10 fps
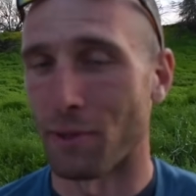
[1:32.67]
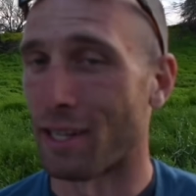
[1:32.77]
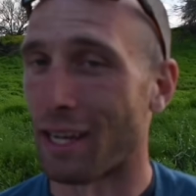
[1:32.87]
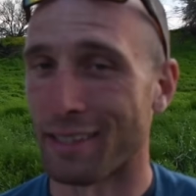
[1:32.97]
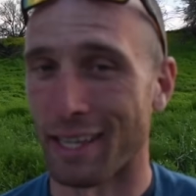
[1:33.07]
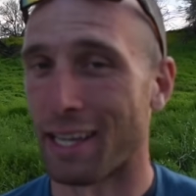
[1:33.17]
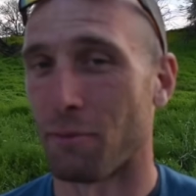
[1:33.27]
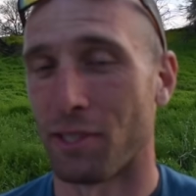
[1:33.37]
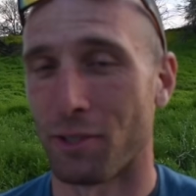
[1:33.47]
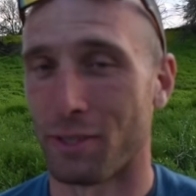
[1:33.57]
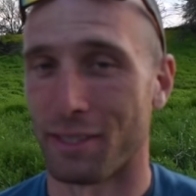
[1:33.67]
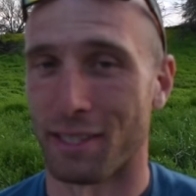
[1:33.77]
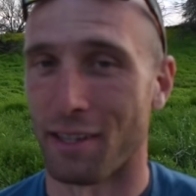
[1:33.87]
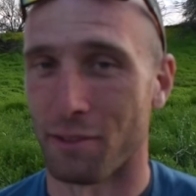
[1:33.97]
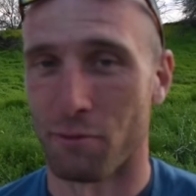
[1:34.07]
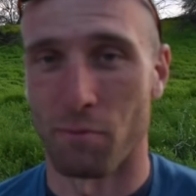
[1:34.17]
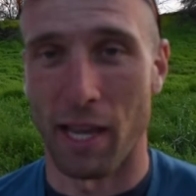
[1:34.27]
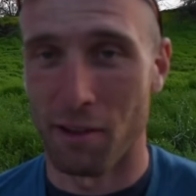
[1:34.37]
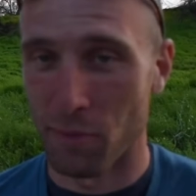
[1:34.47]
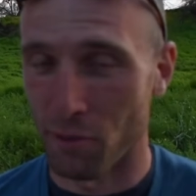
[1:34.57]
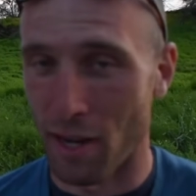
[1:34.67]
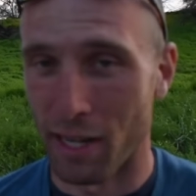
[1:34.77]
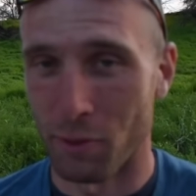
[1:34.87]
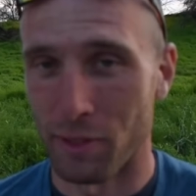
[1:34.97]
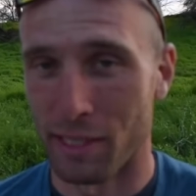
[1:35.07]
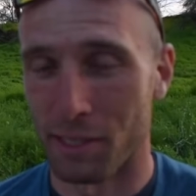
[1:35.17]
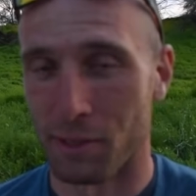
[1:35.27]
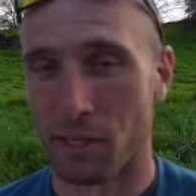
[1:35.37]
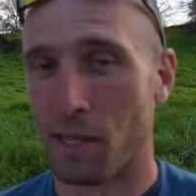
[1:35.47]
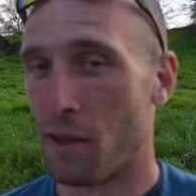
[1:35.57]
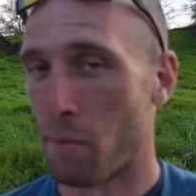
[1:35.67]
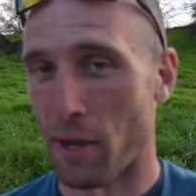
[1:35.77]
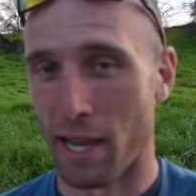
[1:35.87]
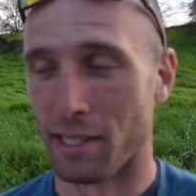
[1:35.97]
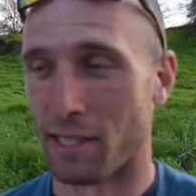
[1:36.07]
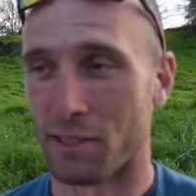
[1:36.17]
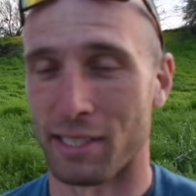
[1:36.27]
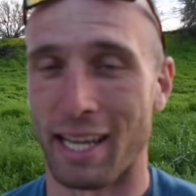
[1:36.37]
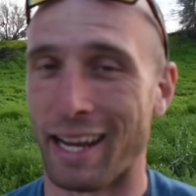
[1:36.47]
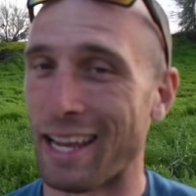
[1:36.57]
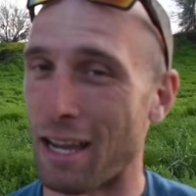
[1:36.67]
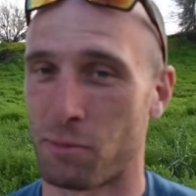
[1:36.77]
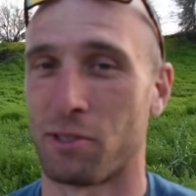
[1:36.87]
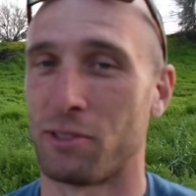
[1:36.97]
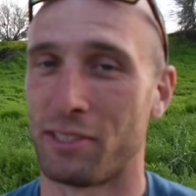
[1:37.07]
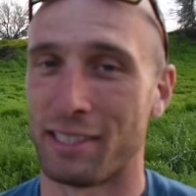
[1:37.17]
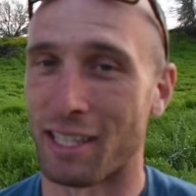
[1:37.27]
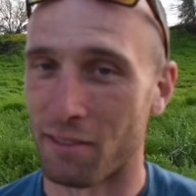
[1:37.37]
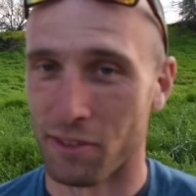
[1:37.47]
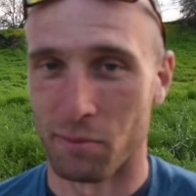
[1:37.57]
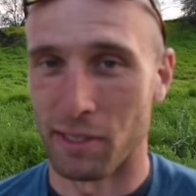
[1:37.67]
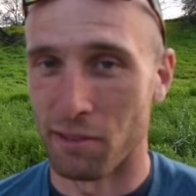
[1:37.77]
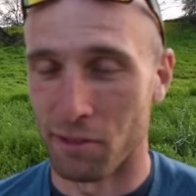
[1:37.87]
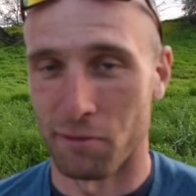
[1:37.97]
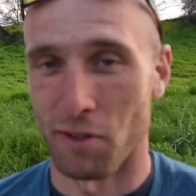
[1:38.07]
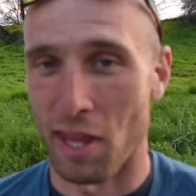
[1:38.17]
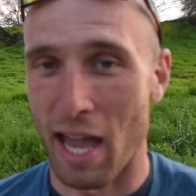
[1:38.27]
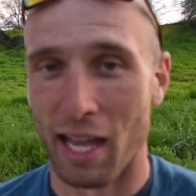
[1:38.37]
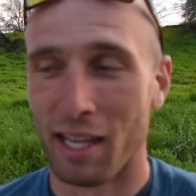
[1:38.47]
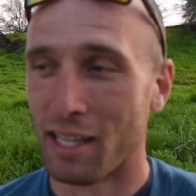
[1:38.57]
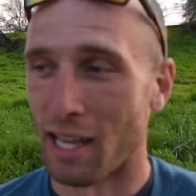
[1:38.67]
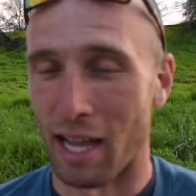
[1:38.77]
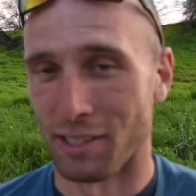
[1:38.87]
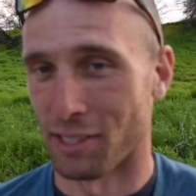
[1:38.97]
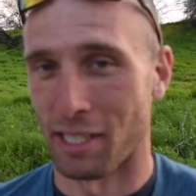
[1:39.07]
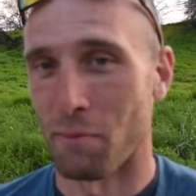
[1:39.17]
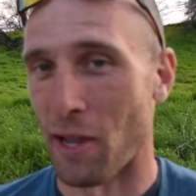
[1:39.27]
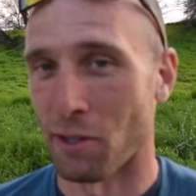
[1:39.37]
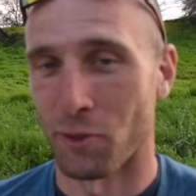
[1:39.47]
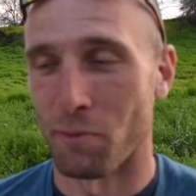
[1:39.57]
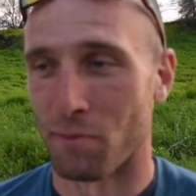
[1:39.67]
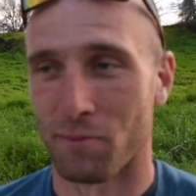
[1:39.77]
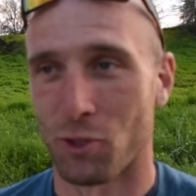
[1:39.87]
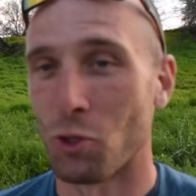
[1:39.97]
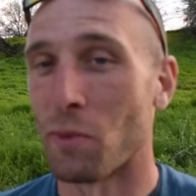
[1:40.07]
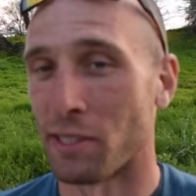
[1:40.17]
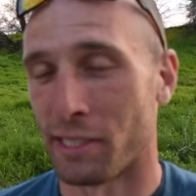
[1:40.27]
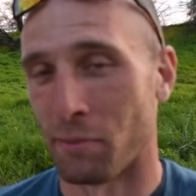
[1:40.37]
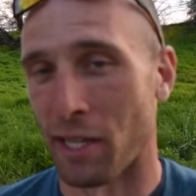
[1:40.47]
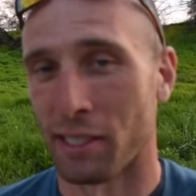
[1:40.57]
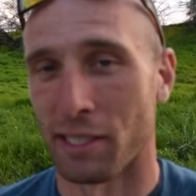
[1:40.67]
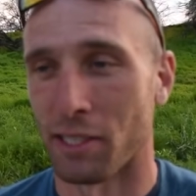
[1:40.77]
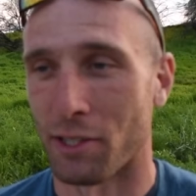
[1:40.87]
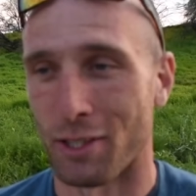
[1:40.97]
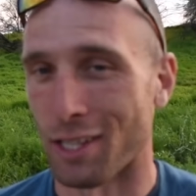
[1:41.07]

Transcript: But I'll tell you, I've been doing a ton of pavement riding with these panniers and I absolutely love them even for that. I just got back from 2 months in Mexico.